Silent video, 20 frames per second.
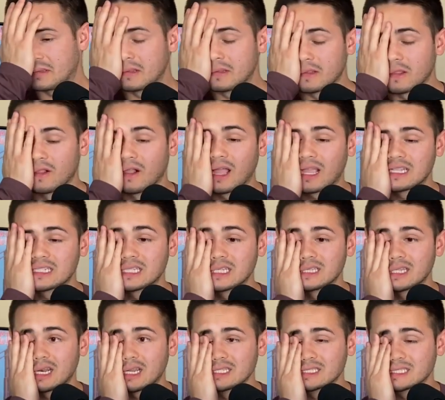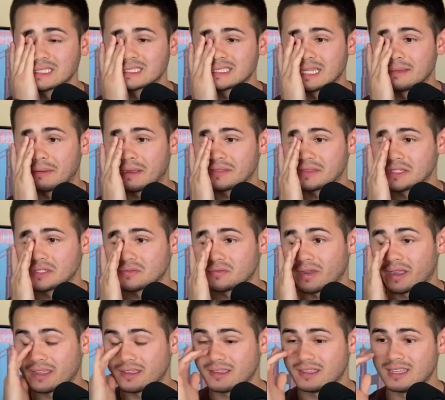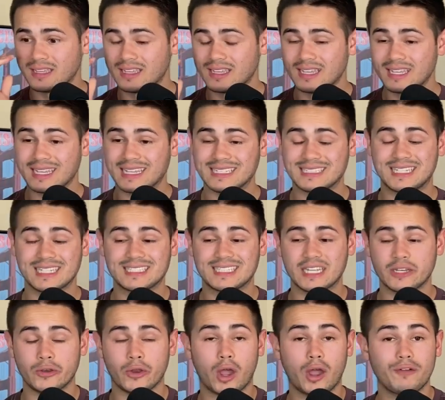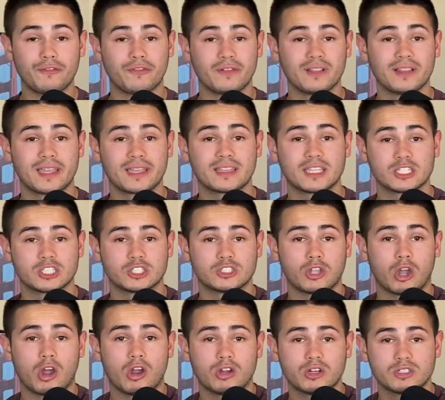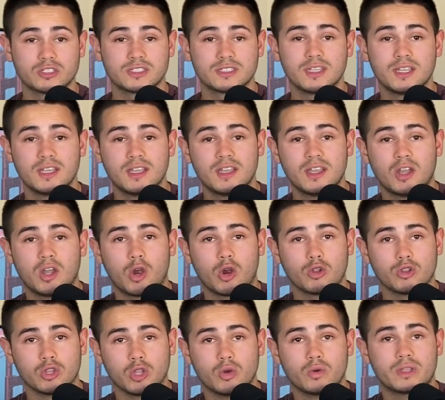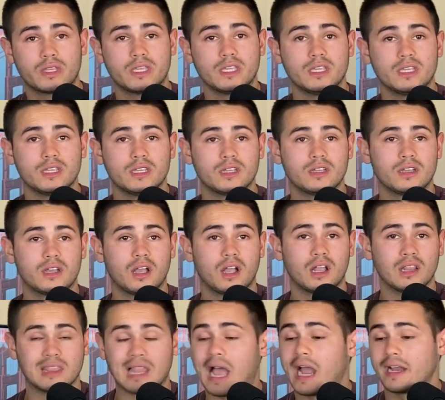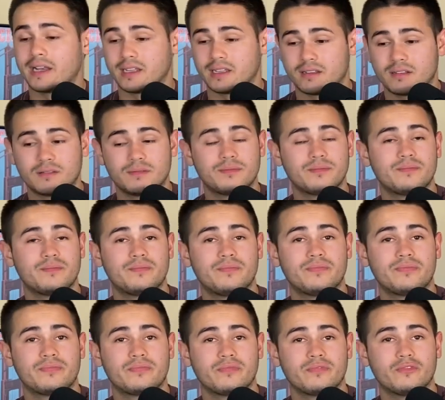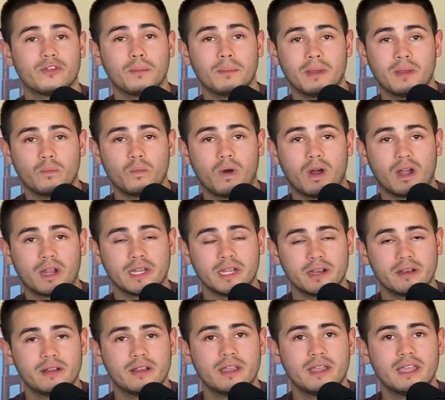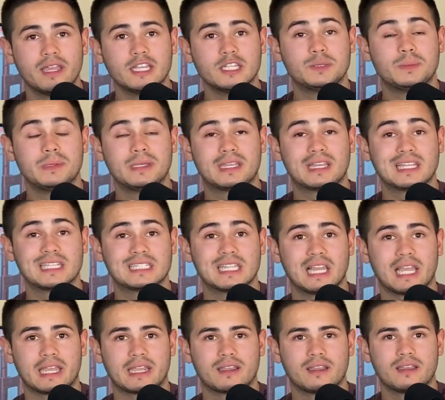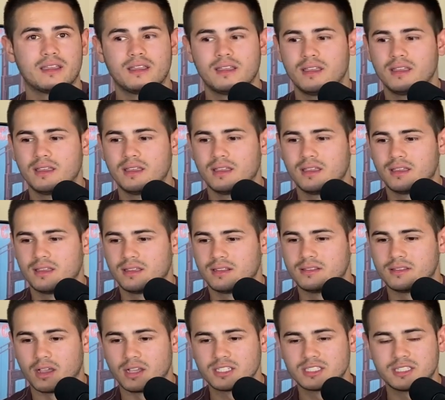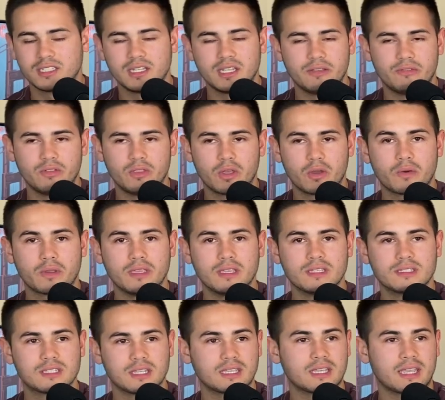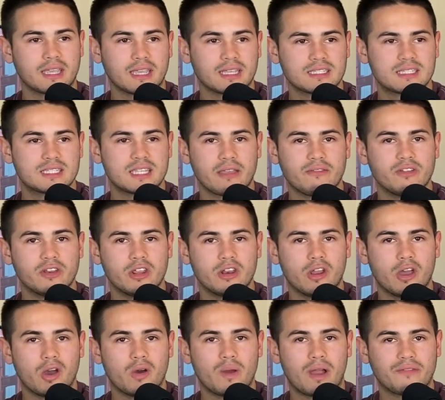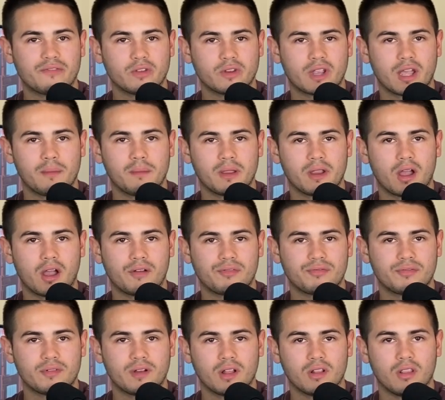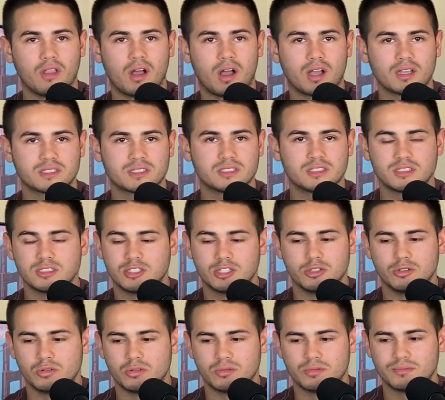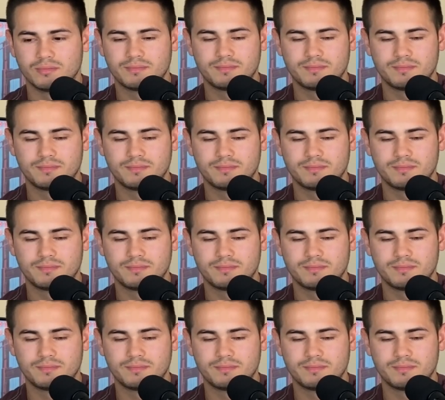the last thing that I was going to say about this fight is, does it not feel like the stars are low-key aligning for Benoit here? Is because, like, Dustin, even though he is, like, I guess 7-0 after coming off a loss to